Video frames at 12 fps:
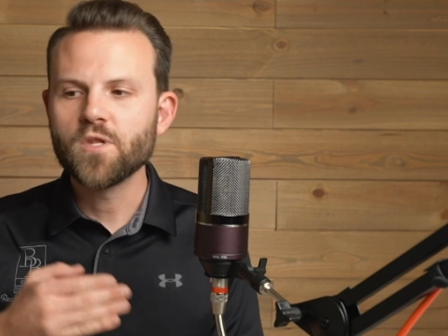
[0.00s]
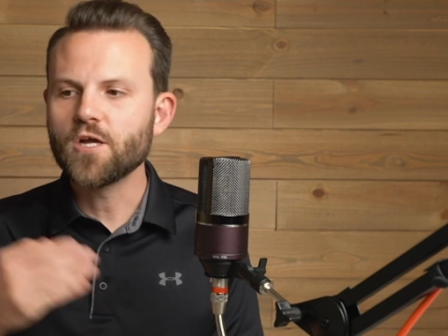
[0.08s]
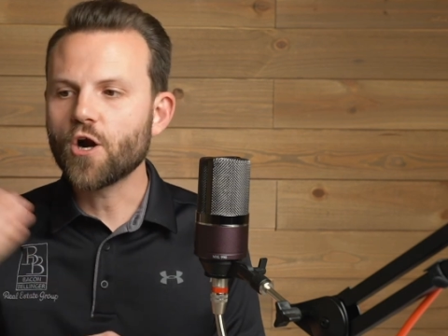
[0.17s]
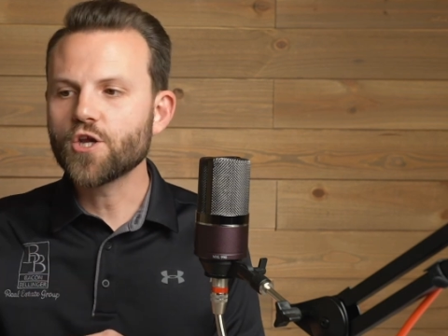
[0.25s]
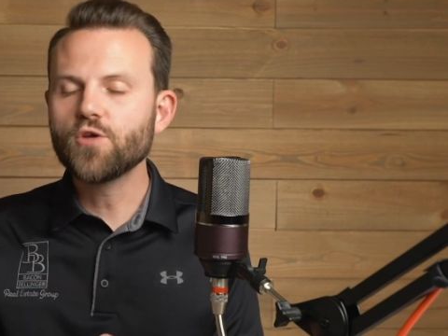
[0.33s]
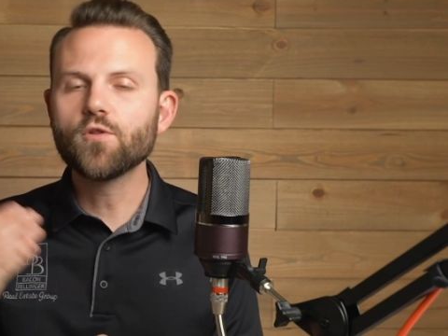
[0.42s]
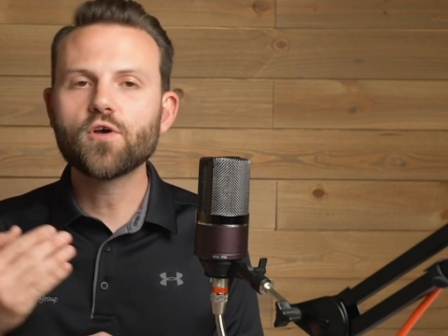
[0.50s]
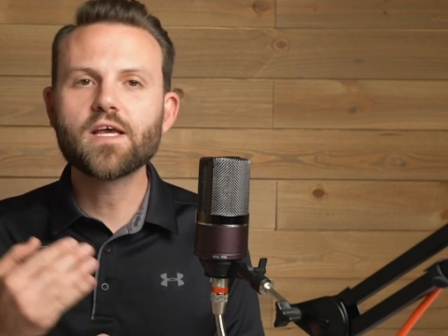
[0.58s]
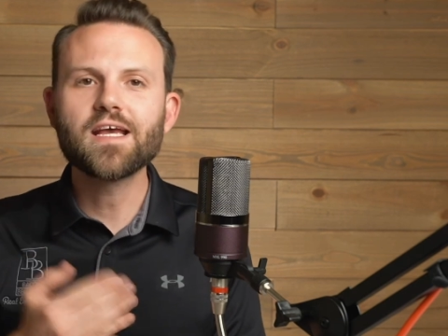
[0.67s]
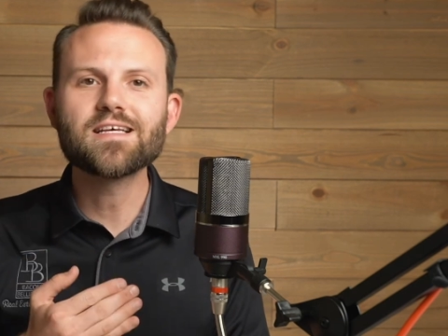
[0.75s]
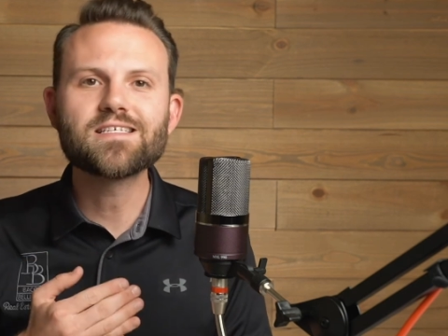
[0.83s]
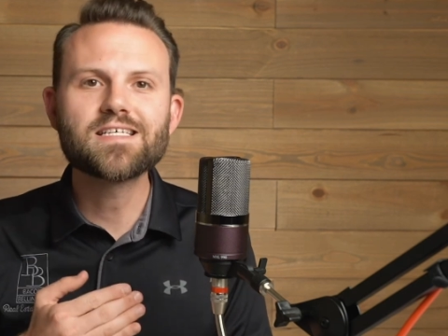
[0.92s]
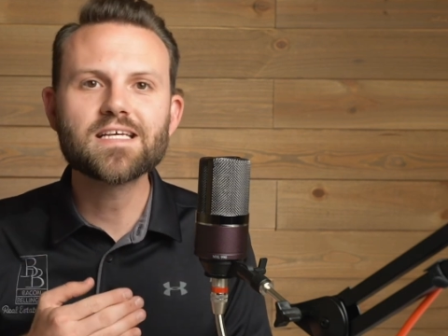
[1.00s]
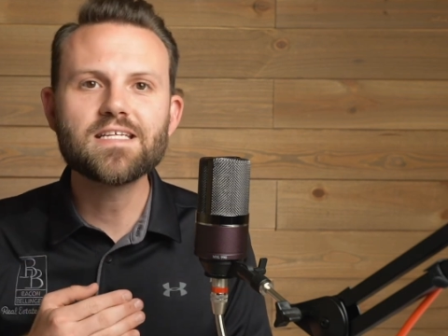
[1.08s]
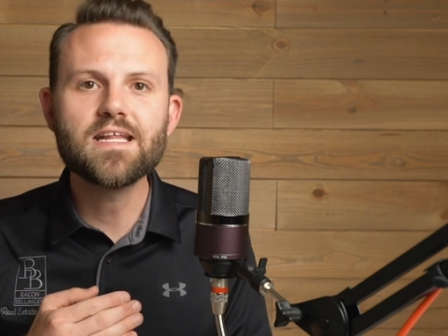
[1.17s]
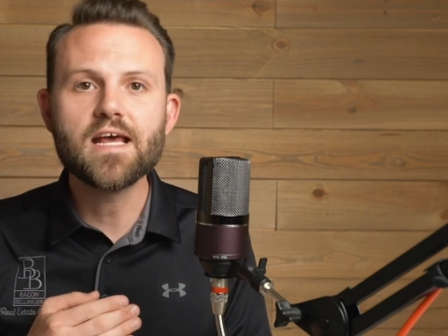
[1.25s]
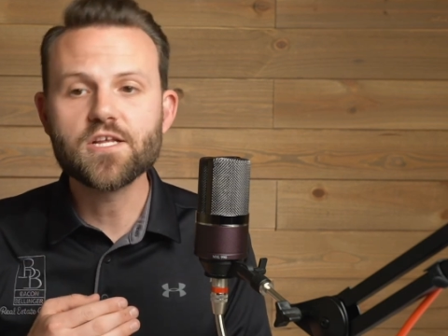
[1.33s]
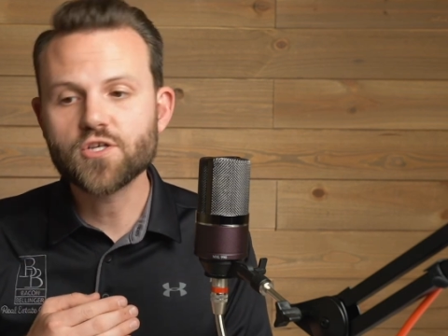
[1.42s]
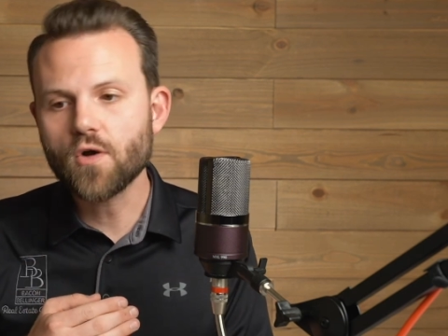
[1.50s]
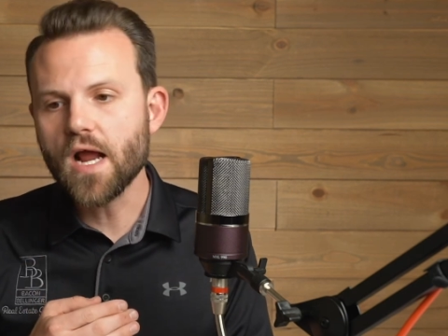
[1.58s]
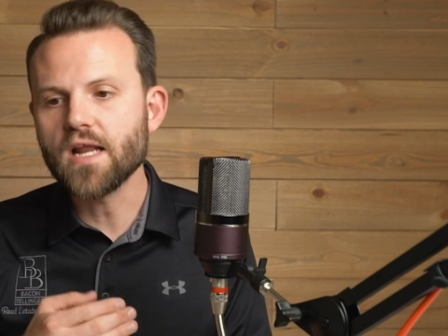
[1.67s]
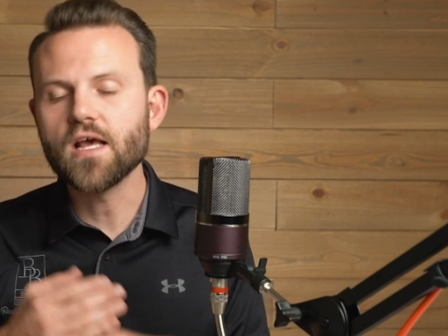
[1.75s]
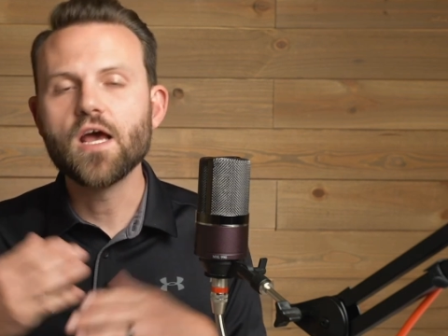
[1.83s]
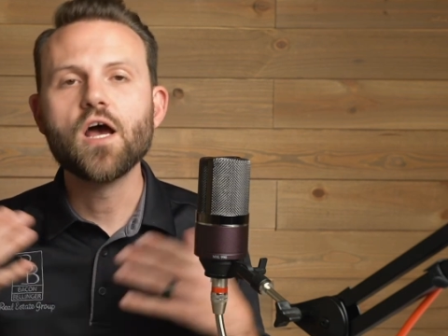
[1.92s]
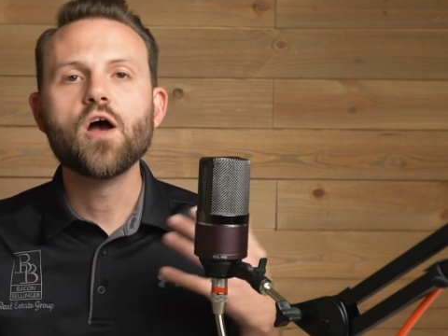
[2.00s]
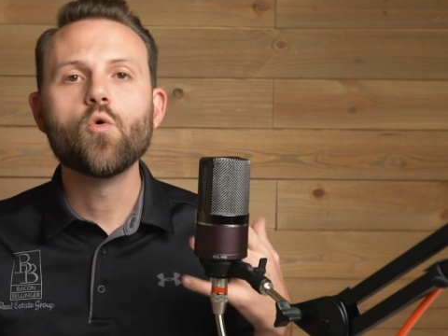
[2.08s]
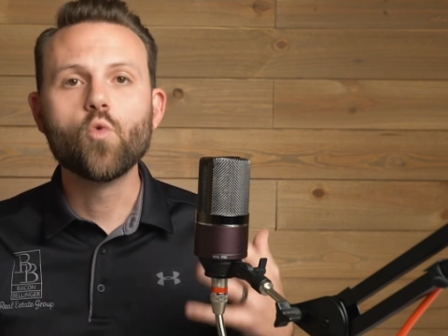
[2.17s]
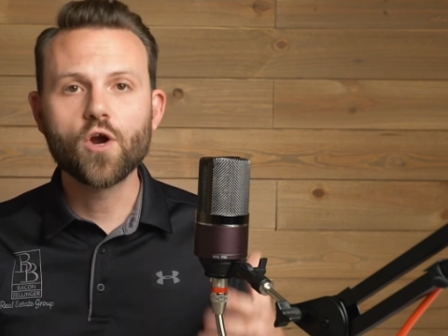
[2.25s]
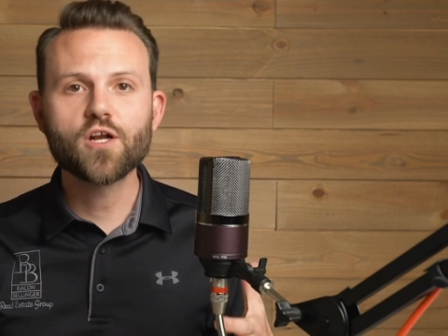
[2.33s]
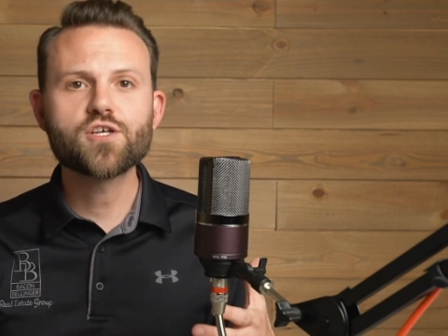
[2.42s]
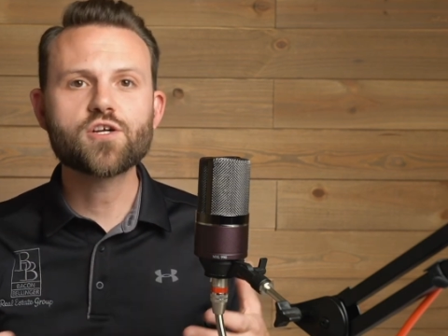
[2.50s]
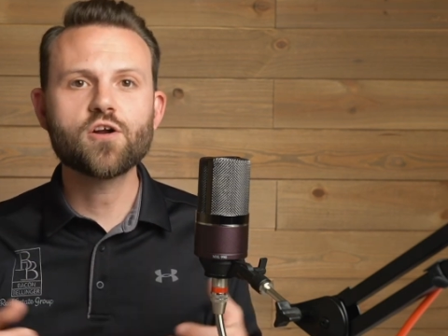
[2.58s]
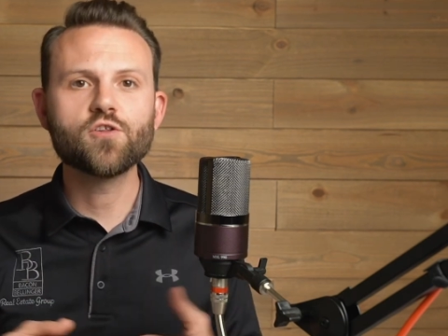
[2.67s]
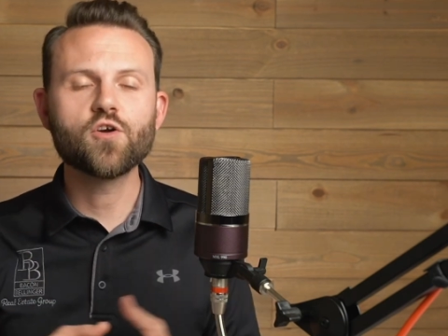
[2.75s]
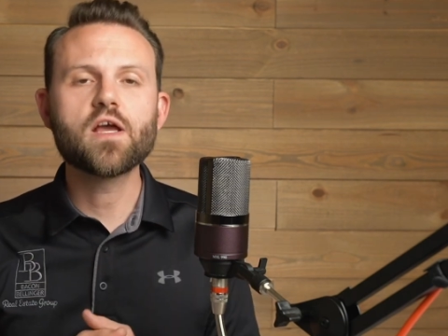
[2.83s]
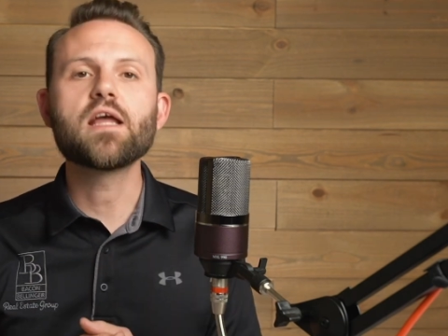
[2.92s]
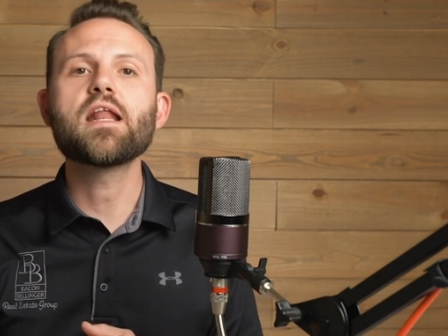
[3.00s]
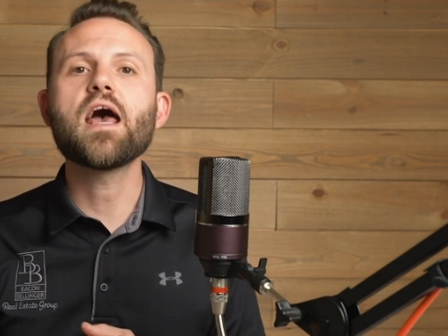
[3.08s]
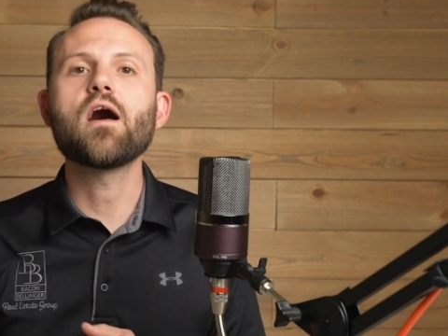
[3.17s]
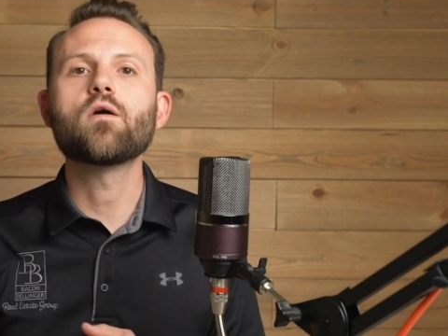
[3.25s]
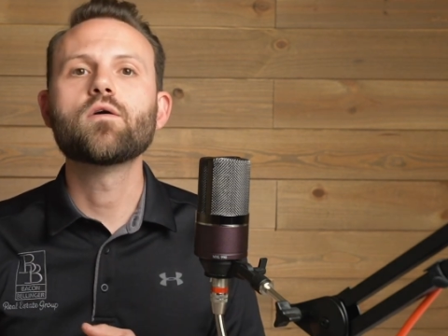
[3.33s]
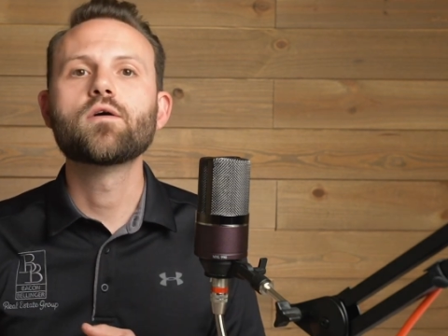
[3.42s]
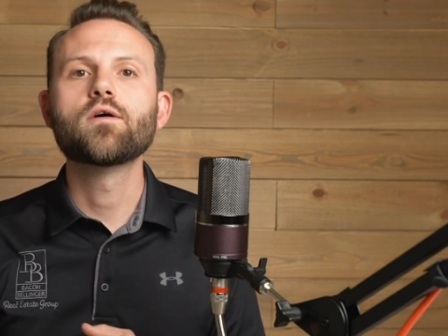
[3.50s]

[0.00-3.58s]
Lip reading: Are you looking at 60 days? Great. We're going to start looking now.